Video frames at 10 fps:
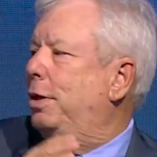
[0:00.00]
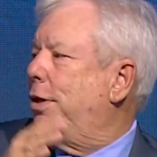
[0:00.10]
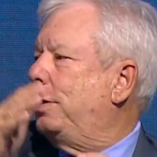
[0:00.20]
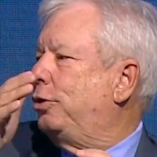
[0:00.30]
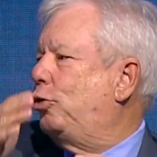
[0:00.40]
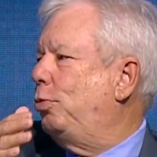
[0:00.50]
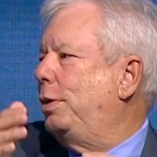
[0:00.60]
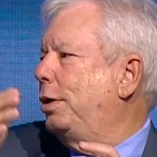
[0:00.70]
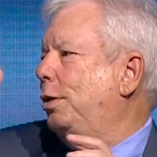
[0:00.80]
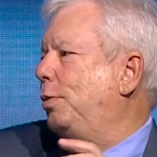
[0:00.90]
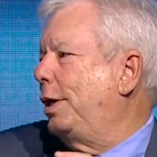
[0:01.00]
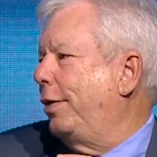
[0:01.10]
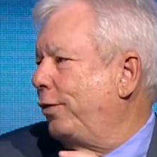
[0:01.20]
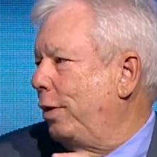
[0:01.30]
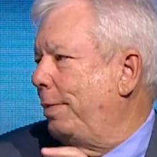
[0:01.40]
million, 2 million,
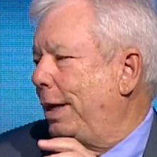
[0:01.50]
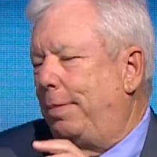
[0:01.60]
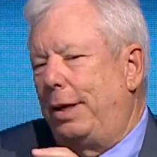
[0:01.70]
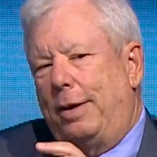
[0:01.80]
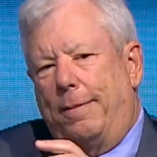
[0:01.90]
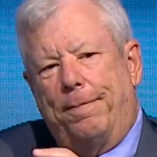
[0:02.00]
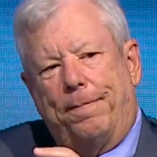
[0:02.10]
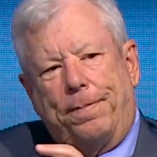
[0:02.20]
whatever it may be,